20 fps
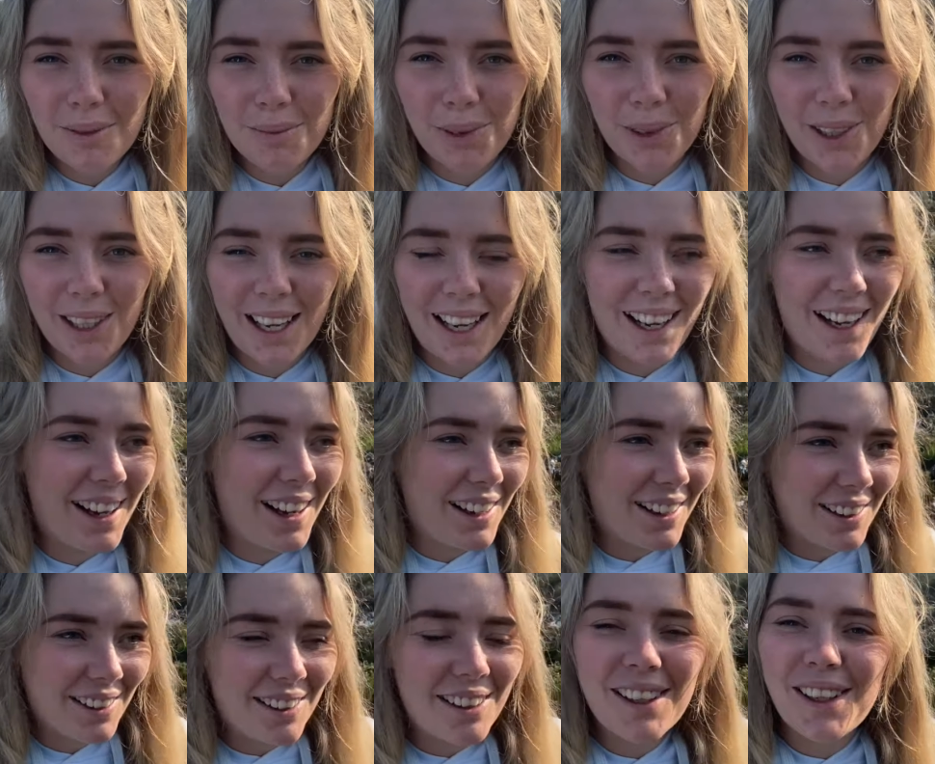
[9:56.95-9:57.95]
but uh, I'm
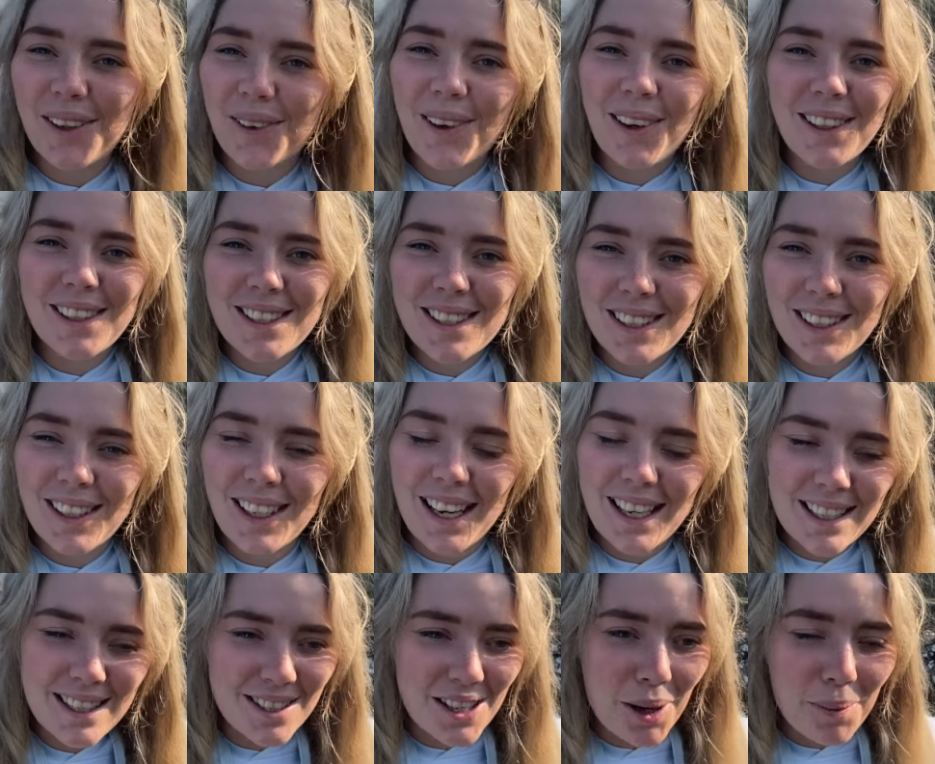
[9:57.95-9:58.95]
gonna go on to the
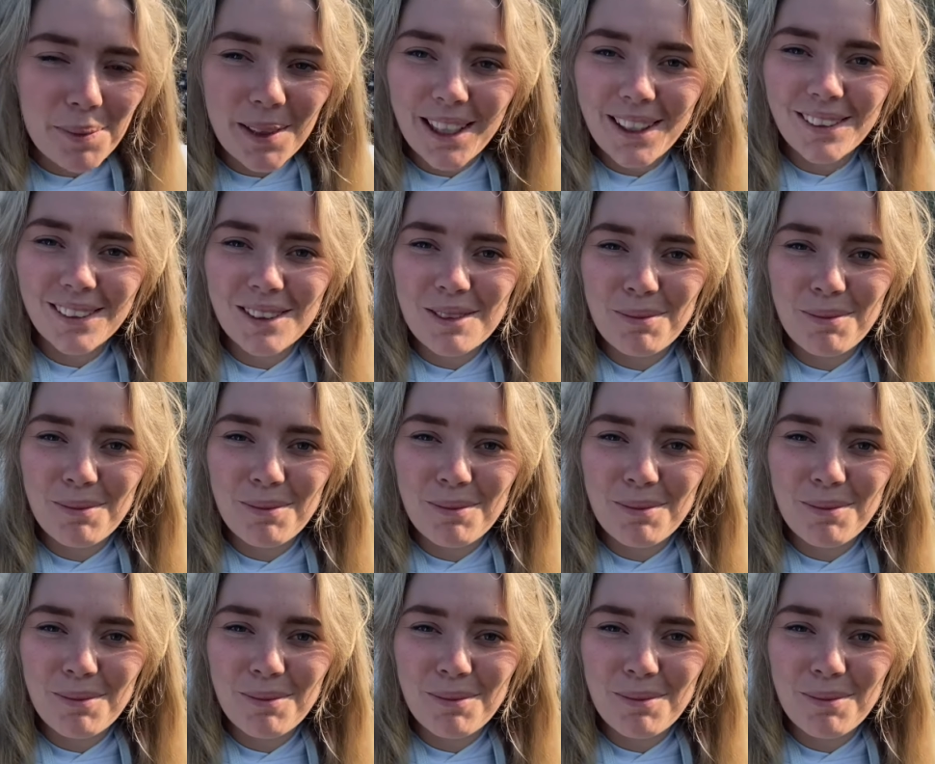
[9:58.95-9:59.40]
next stop now.